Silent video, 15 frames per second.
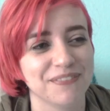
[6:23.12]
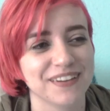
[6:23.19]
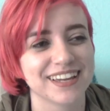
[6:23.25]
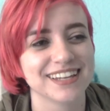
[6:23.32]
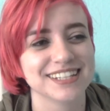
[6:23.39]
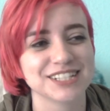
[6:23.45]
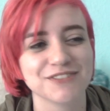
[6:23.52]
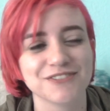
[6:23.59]

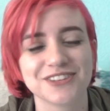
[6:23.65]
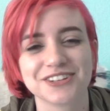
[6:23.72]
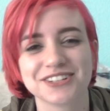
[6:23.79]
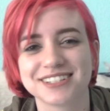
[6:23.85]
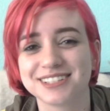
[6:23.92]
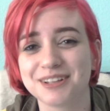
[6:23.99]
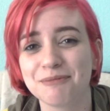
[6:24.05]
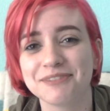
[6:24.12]
because if there's
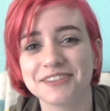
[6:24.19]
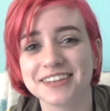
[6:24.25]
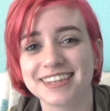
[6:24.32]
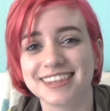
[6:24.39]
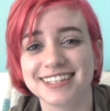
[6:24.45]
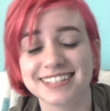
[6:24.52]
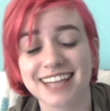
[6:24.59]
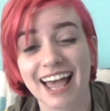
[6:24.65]
something
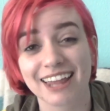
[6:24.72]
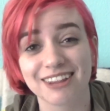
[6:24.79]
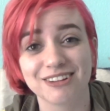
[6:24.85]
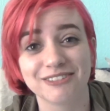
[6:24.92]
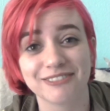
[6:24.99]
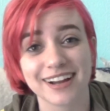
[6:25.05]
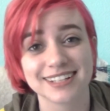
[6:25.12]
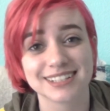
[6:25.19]
that
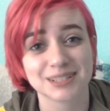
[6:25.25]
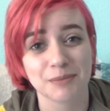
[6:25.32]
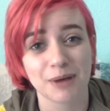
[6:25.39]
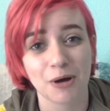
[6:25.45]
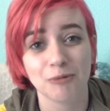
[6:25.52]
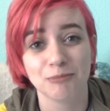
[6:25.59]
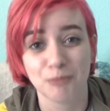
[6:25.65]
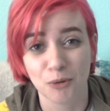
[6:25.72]
Tyler writes
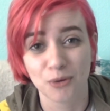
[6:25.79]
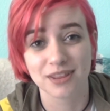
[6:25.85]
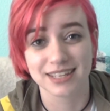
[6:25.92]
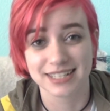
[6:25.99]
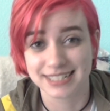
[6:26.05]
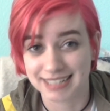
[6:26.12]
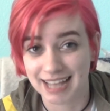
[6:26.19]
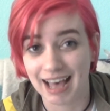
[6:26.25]
about more
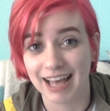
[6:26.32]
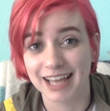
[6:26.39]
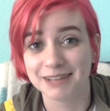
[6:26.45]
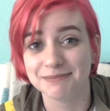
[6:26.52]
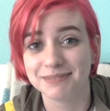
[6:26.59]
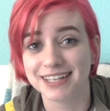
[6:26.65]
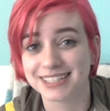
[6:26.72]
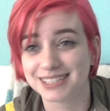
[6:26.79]
than
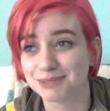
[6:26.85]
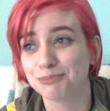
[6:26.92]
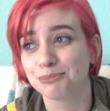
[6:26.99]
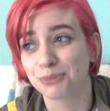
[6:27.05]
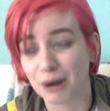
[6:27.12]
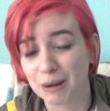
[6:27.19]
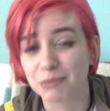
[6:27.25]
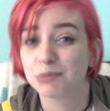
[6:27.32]
time, it's
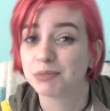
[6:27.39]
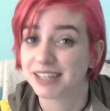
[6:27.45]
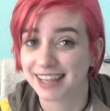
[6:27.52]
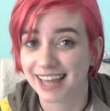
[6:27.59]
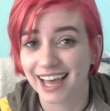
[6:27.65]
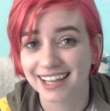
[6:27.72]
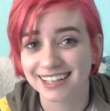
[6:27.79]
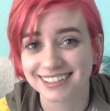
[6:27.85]
probably
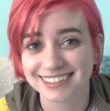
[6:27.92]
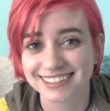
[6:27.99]
that.